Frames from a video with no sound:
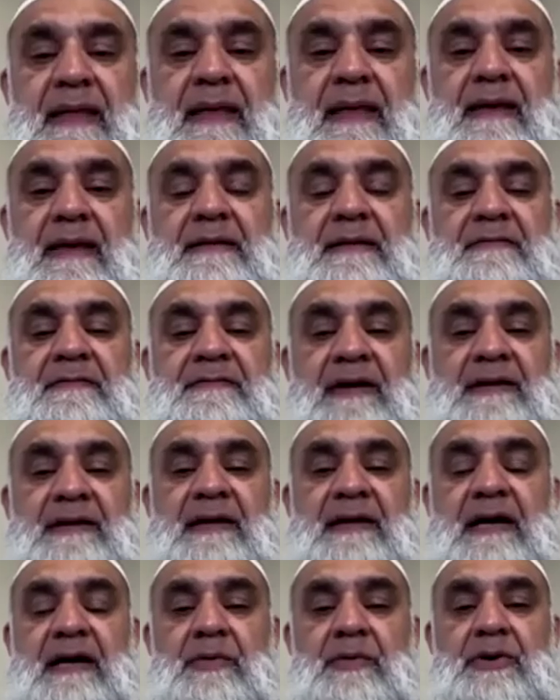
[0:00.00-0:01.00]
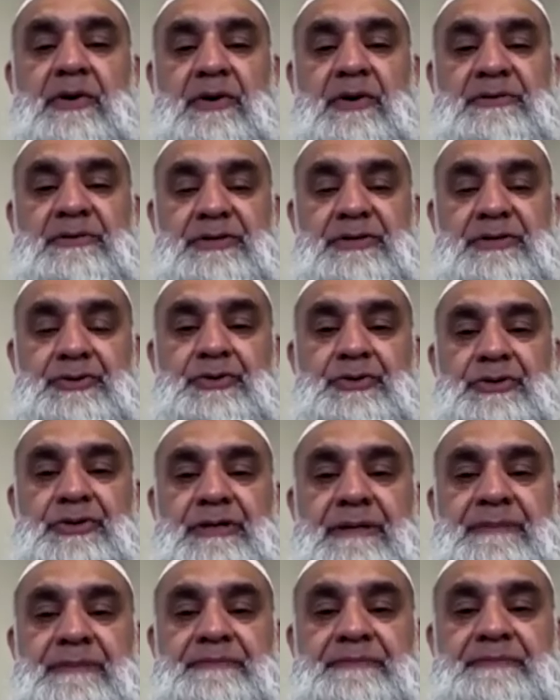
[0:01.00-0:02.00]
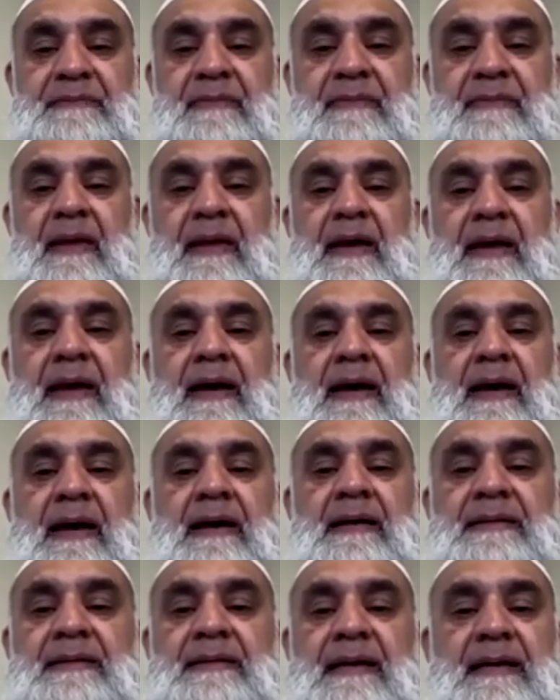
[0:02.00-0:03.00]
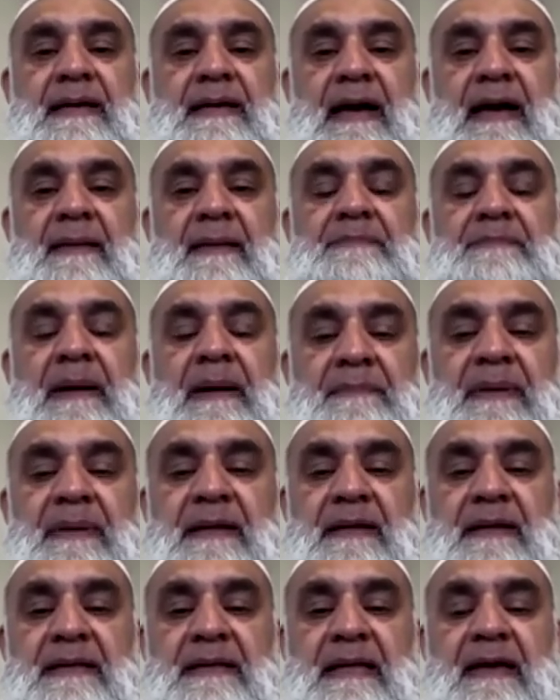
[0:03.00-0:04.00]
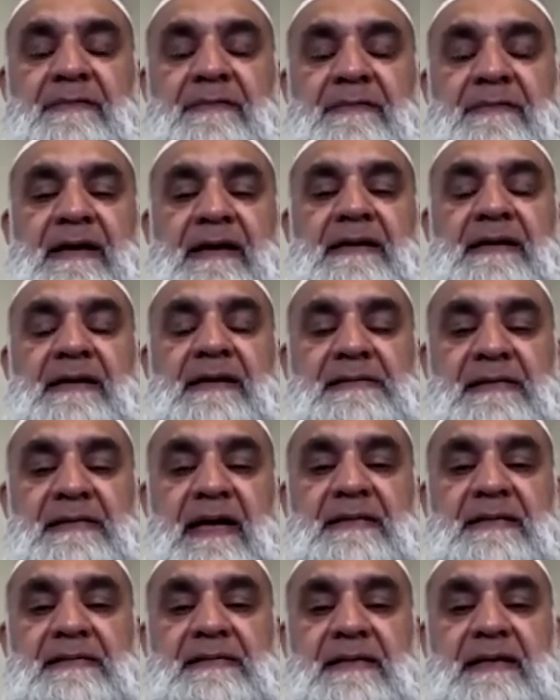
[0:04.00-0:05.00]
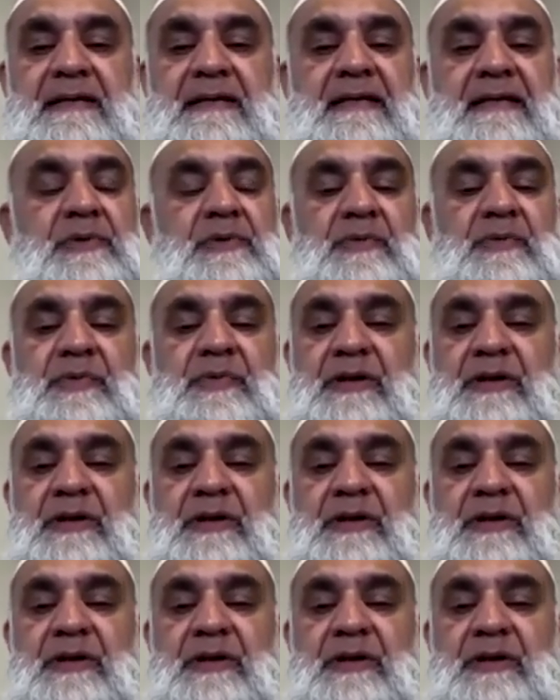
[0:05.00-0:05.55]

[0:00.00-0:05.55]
defending our constitution. Uh, they are publicly, they've taken a stance against what we